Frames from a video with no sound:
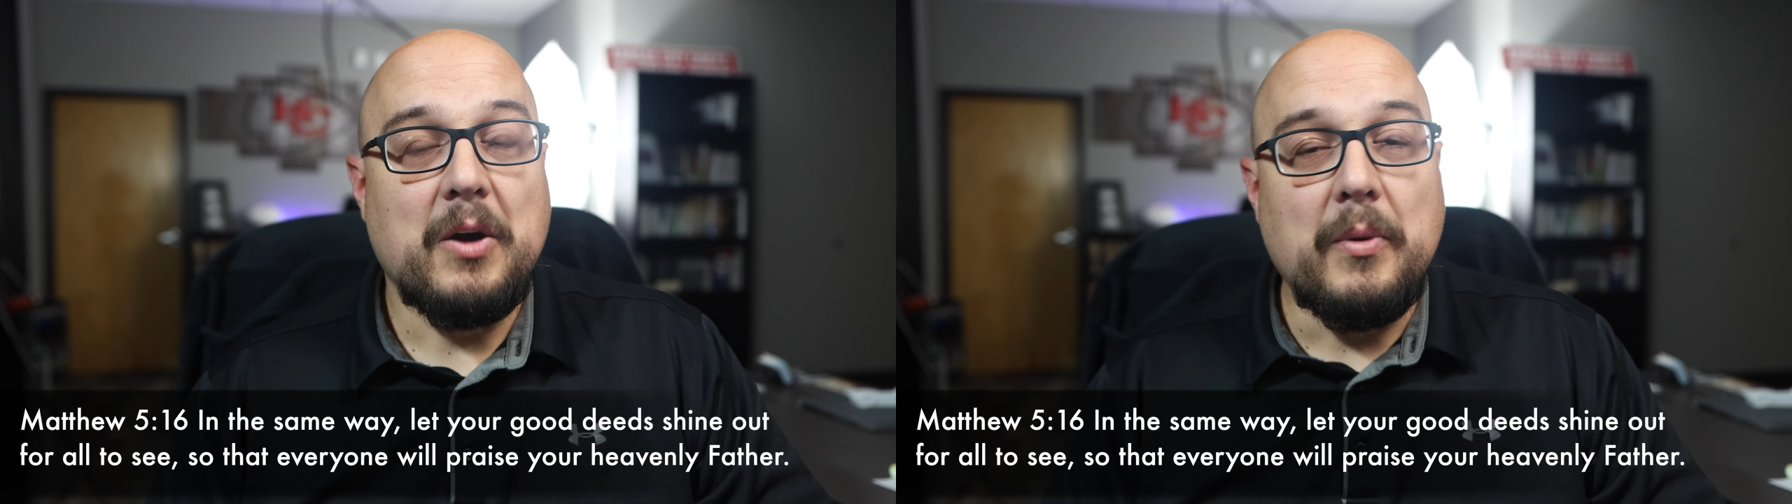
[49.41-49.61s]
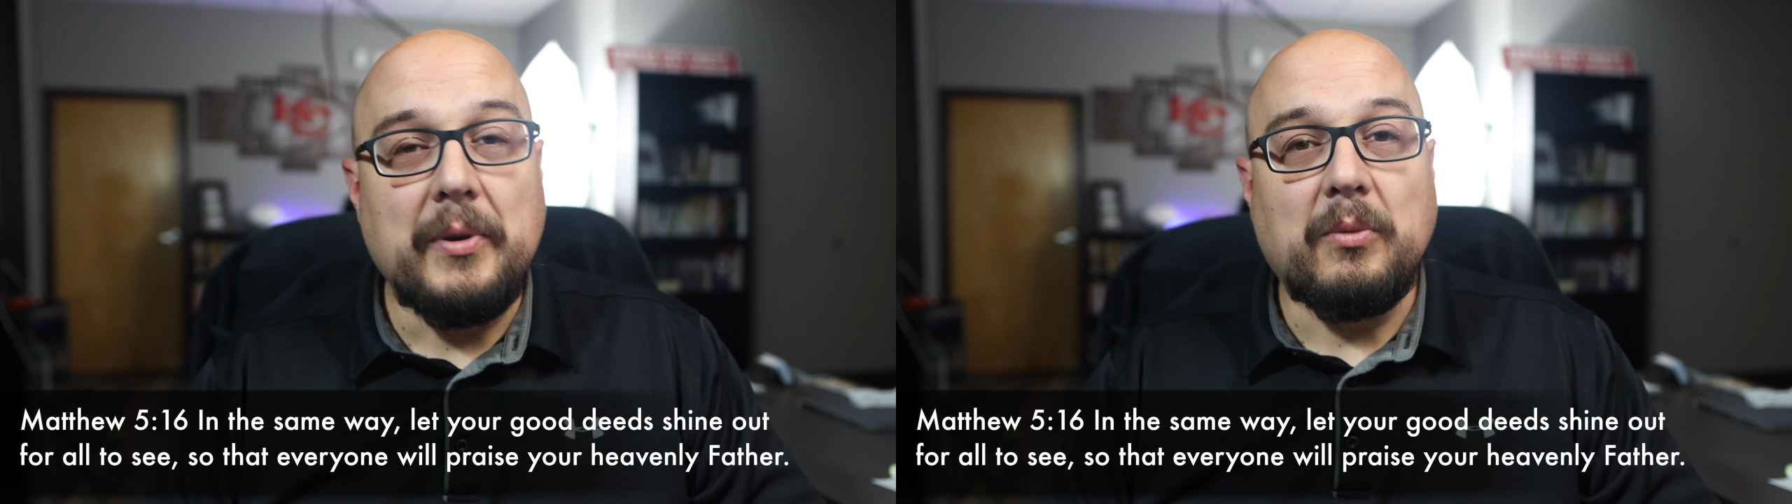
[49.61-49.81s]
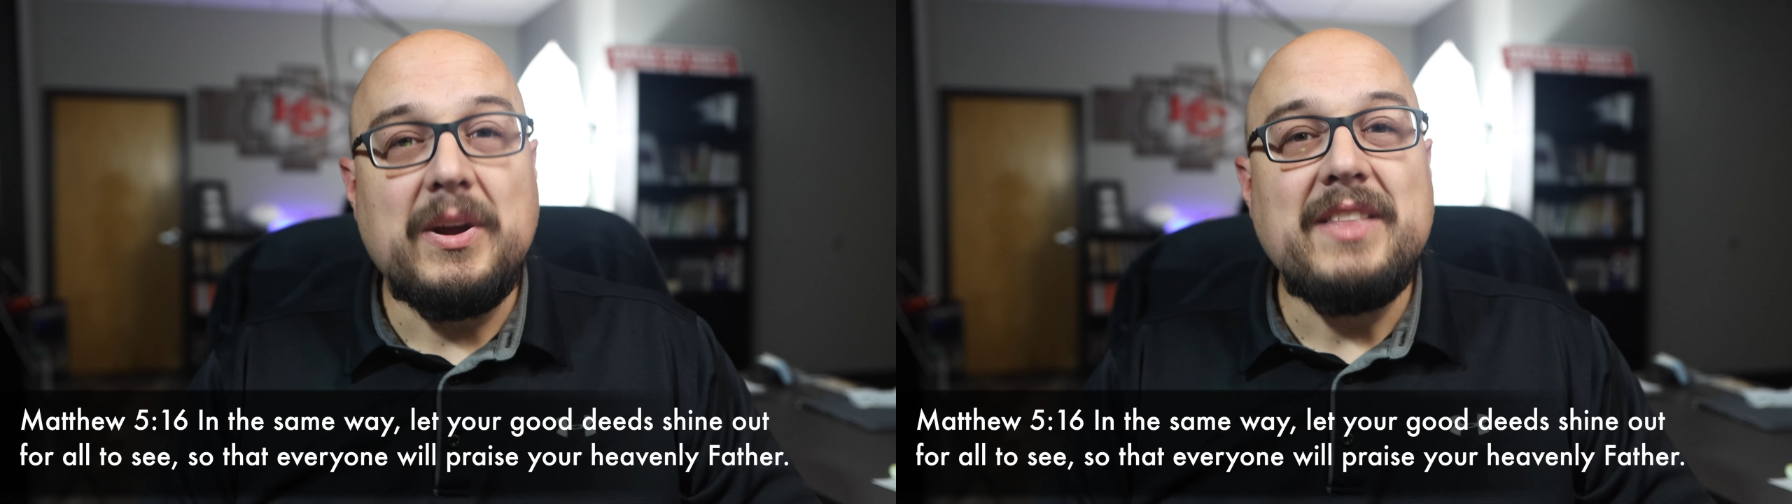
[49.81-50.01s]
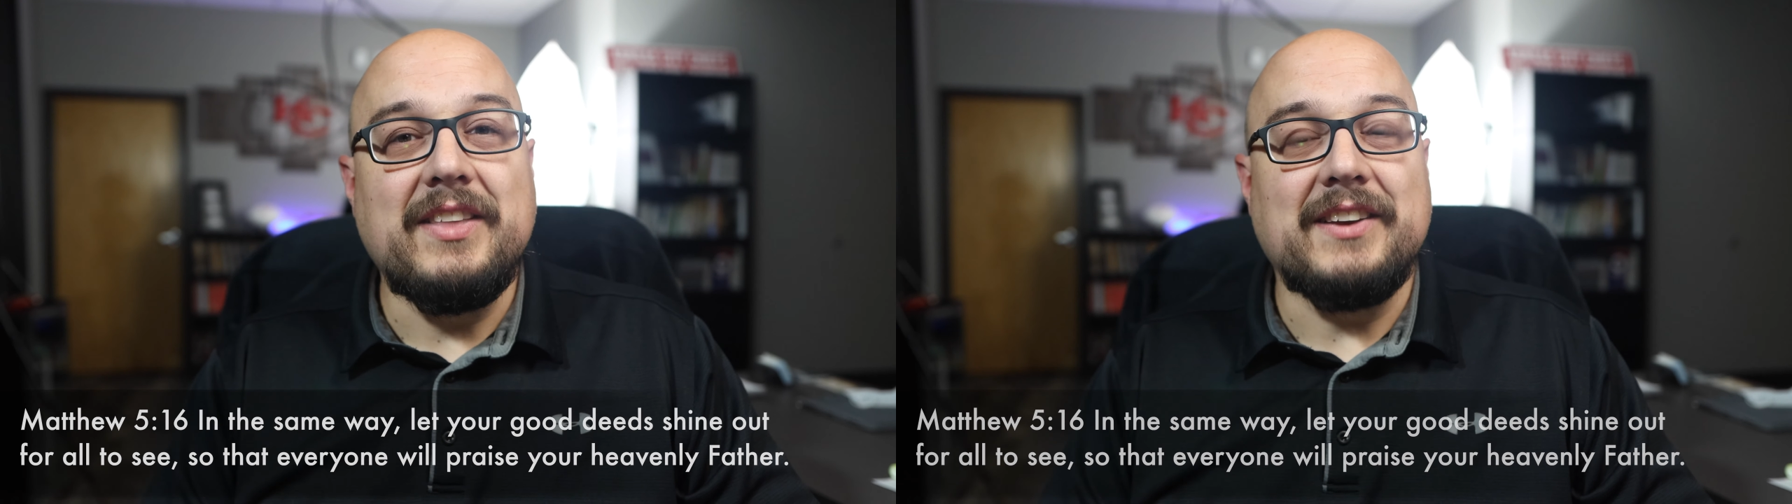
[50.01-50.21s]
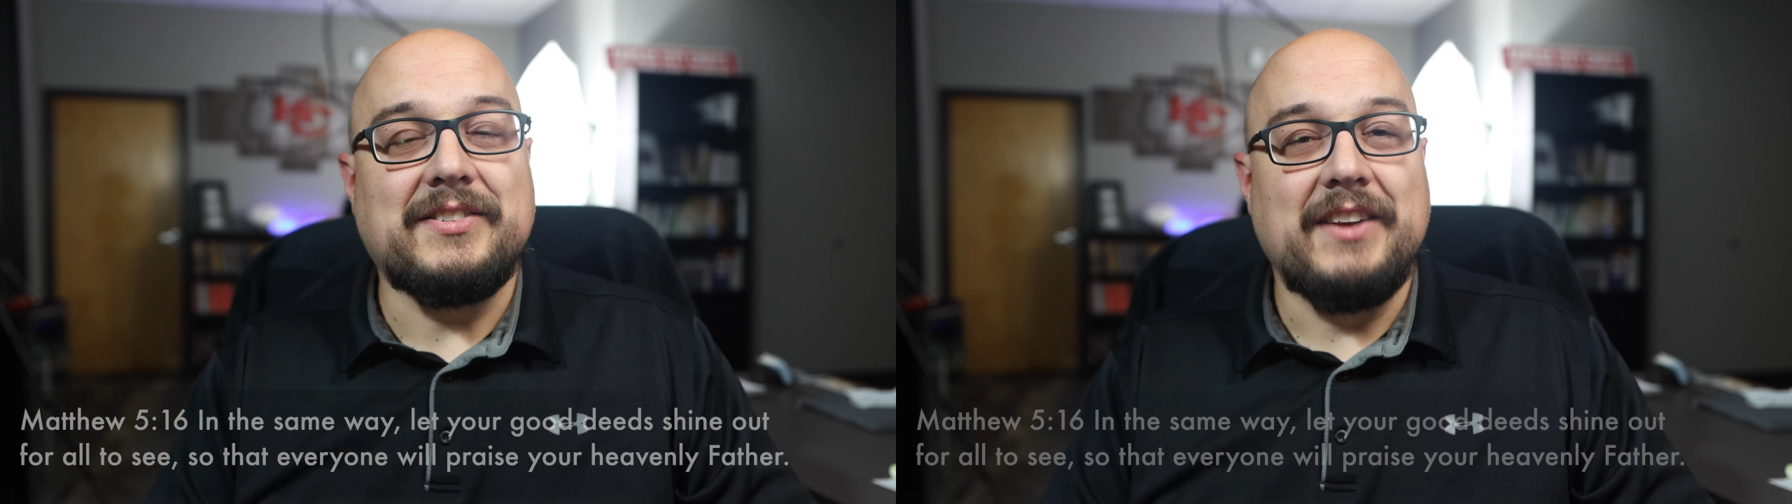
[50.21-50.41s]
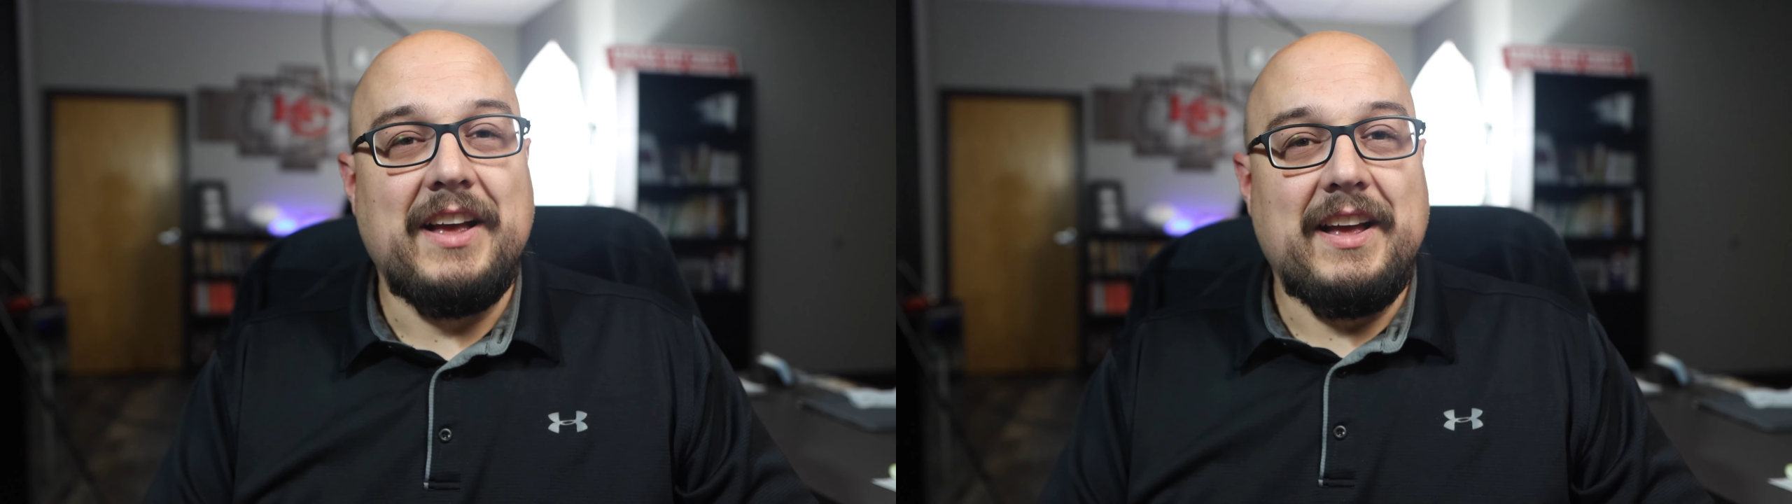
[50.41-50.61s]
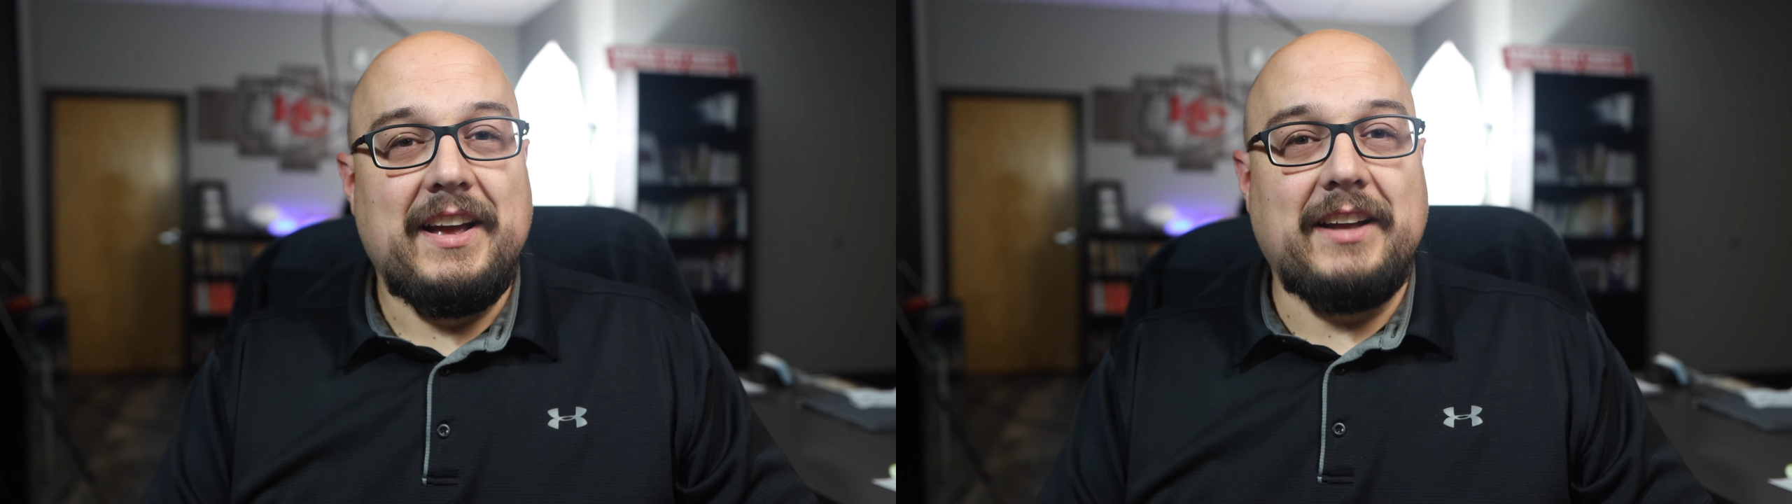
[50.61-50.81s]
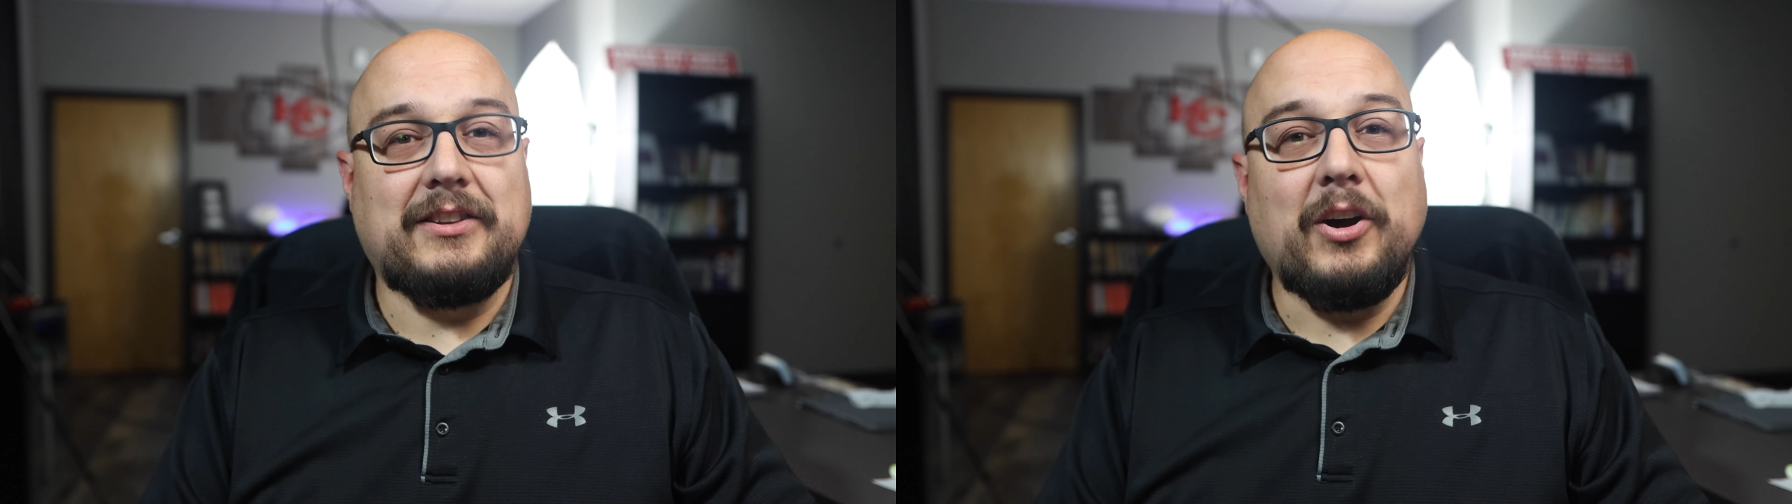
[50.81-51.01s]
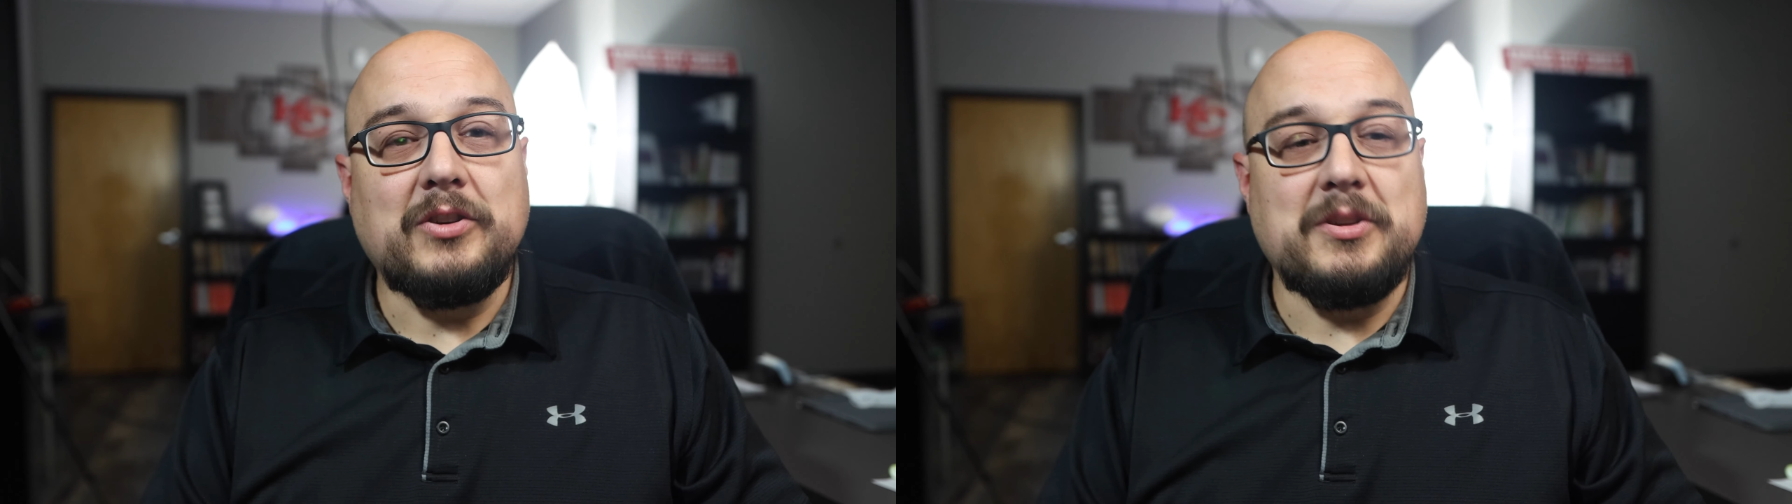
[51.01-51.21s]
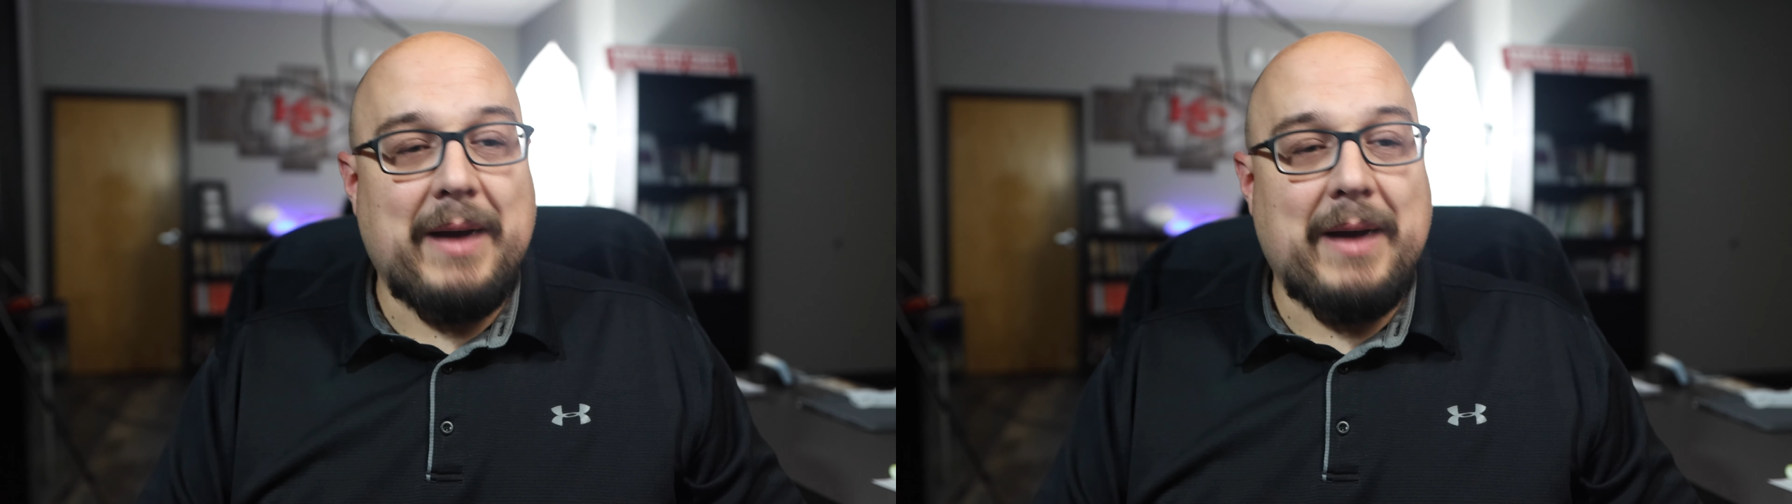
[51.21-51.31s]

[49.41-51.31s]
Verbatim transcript: When we read this, it talks